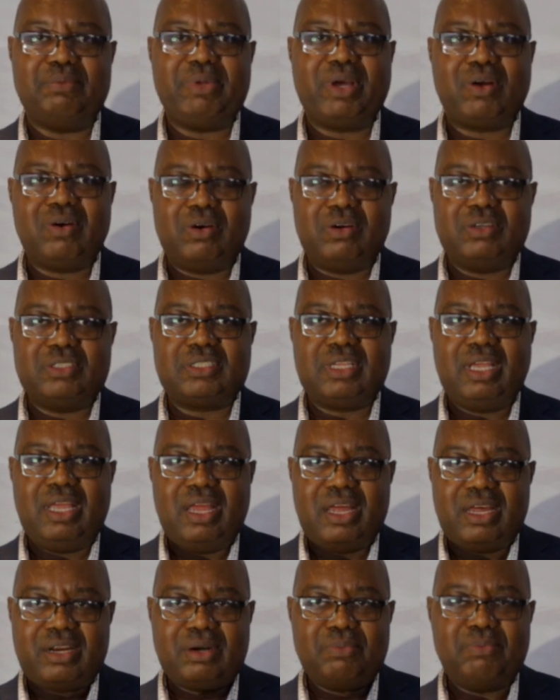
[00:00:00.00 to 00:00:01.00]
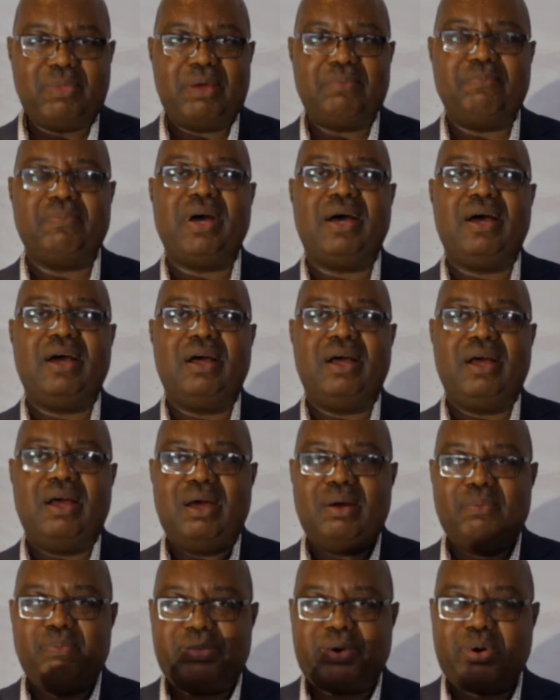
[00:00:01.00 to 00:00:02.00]
Because remember,
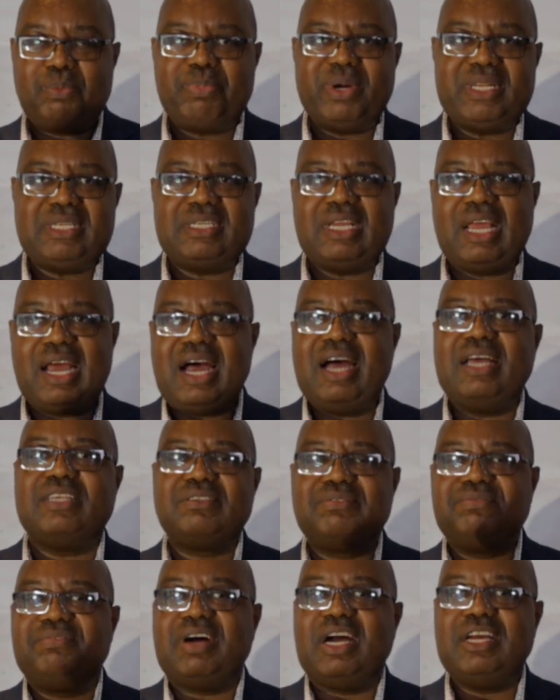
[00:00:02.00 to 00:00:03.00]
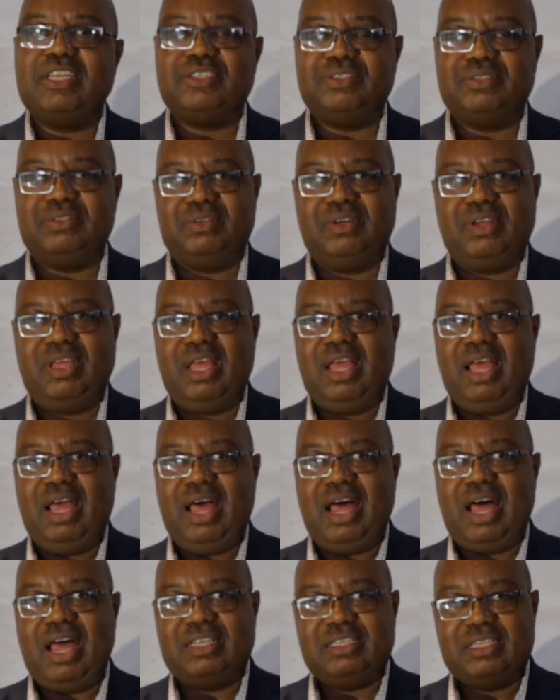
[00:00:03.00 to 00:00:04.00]
property has value.
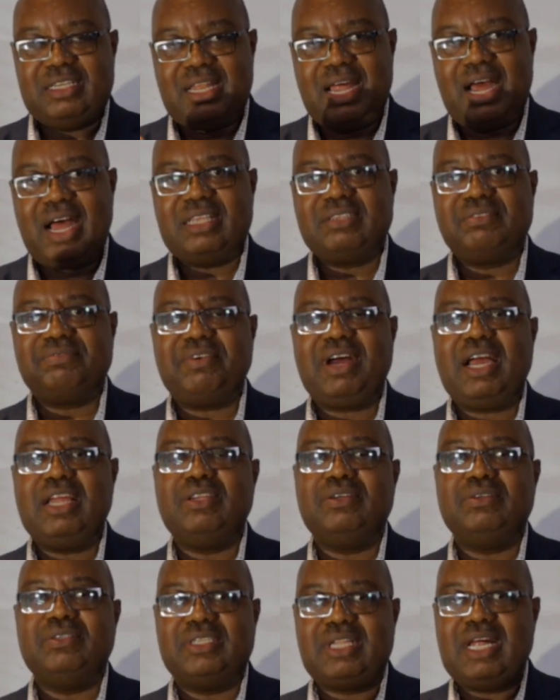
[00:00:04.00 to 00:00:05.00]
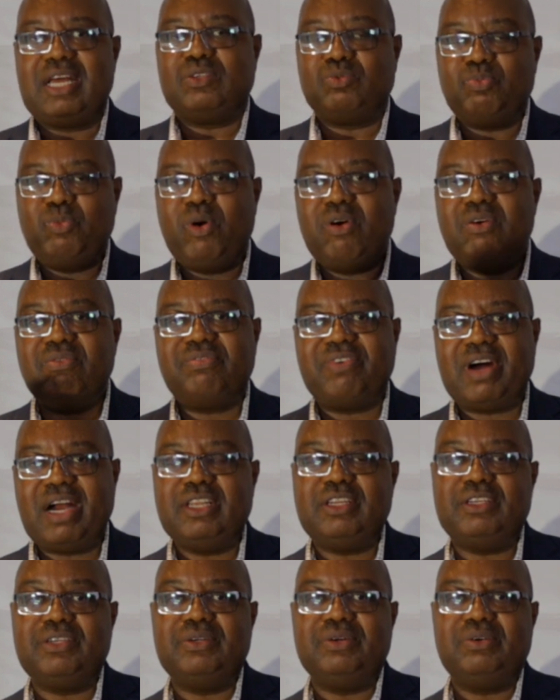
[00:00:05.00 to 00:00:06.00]
And it has value, it has more
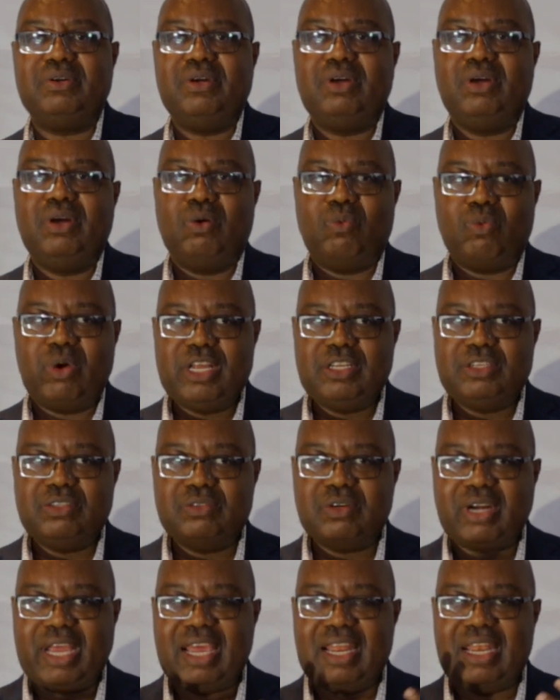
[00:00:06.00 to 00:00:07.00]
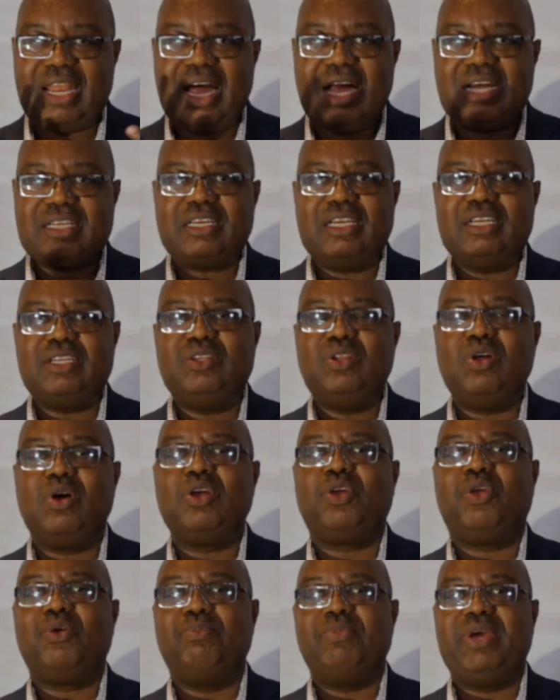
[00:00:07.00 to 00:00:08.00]
value when you can actually
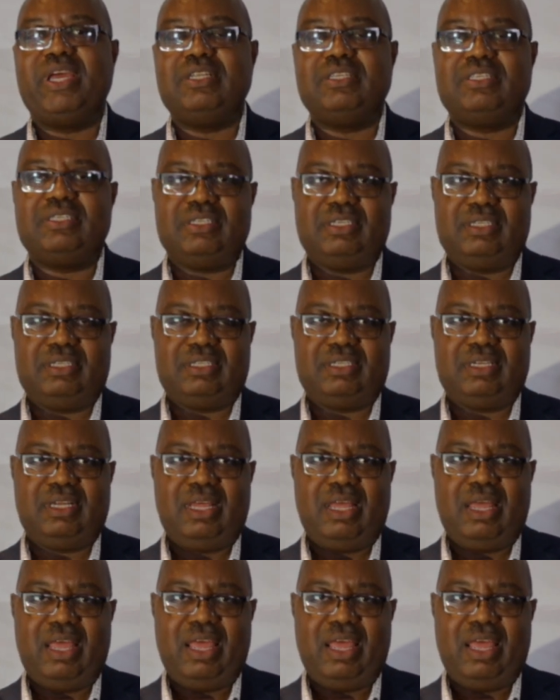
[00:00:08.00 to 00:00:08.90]
document it.